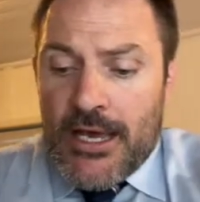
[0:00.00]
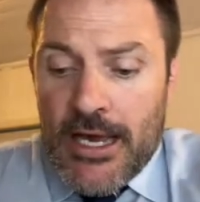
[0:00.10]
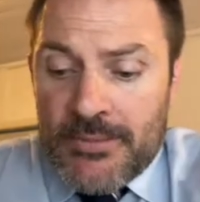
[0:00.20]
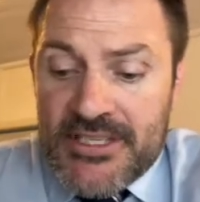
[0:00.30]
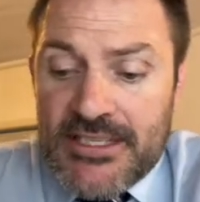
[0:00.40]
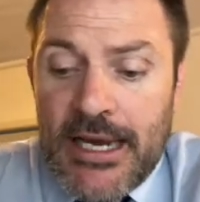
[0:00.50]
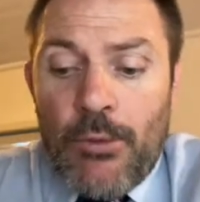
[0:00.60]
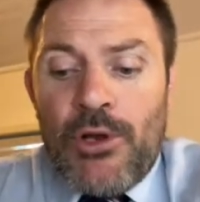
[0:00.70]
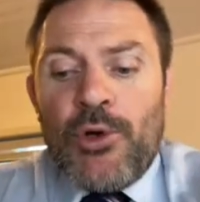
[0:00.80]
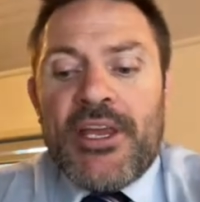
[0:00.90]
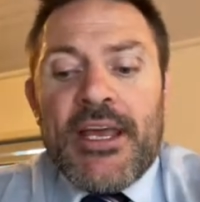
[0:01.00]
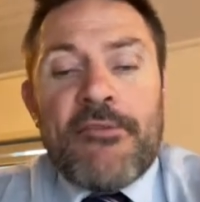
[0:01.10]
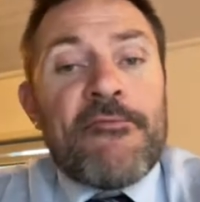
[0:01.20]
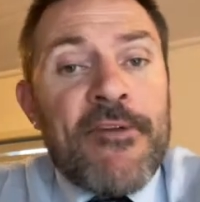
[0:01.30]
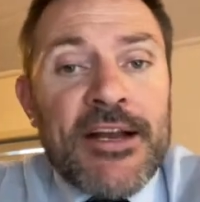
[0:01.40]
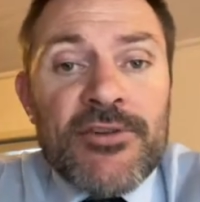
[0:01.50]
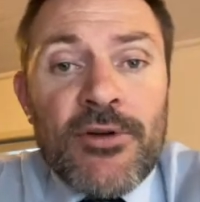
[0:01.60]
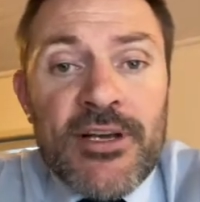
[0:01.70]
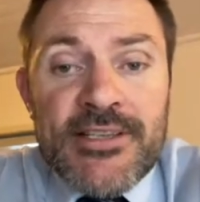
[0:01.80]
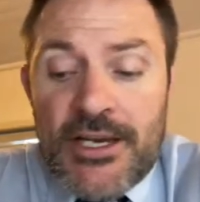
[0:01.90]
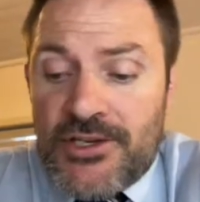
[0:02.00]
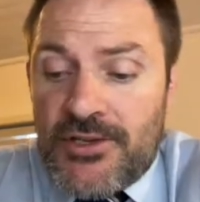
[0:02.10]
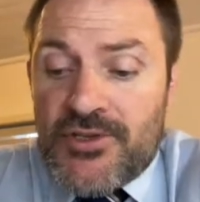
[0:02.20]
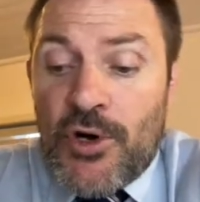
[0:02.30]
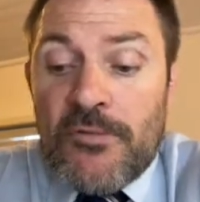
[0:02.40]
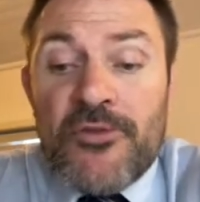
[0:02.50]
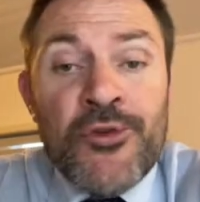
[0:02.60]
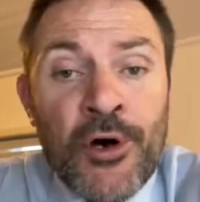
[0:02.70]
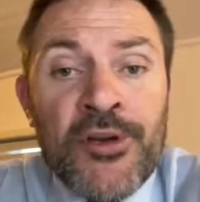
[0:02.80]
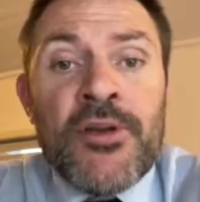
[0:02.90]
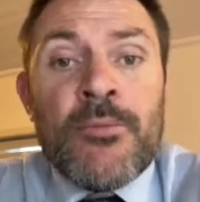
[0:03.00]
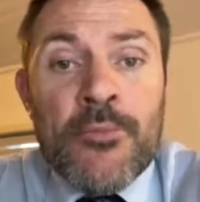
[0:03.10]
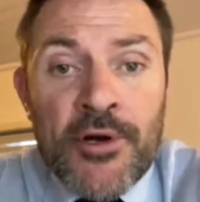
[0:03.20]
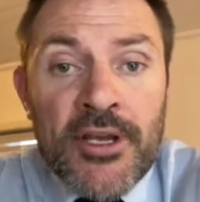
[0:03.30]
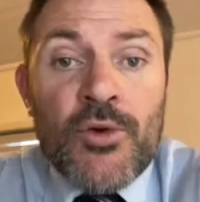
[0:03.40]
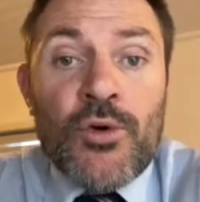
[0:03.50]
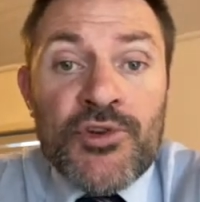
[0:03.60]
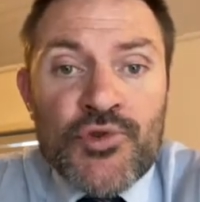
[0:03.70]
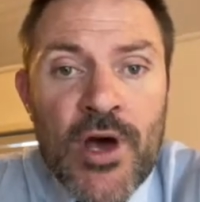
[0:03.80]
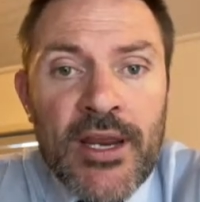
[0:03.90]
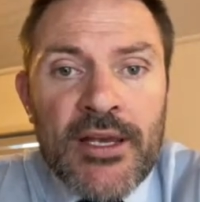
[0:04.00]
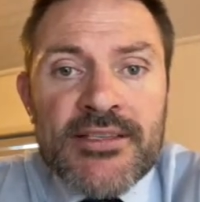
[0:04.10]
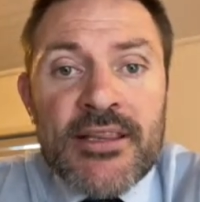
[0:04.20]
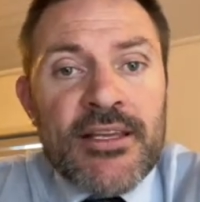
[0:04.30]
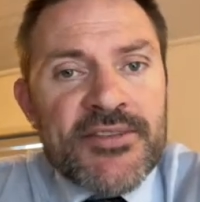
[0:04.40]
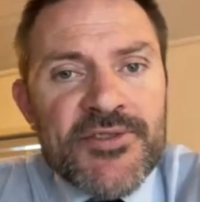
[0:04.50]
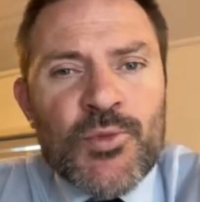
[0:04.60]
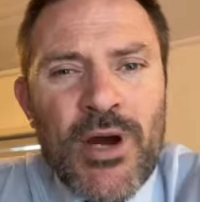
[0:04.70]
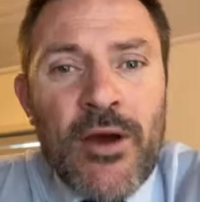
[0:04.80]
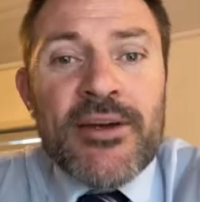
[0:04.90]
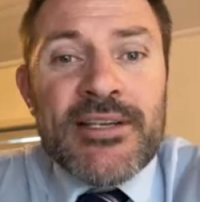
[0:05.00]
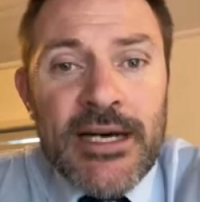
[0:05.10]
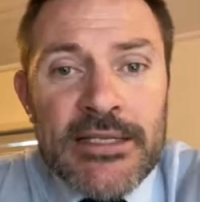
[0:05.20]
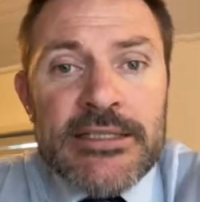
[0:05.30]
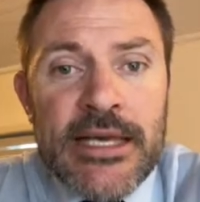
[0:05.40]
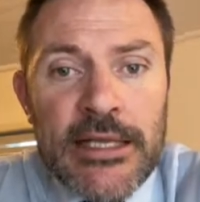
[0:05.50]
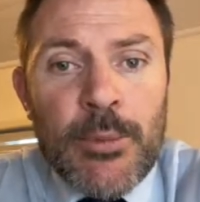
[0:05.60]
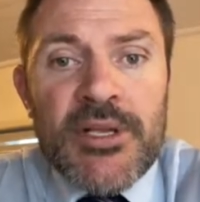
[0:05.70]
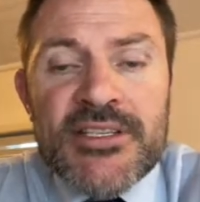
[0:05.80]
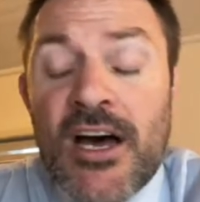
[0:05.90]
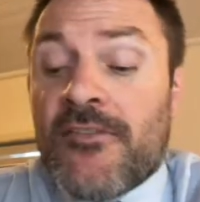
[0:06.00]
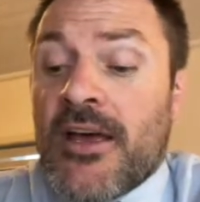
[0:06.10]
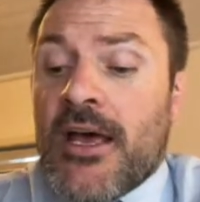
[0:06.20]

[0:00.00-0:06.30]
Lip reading: Today we're looking at factorizations of non-monic quadratics, and this is where it does get a little bit tough.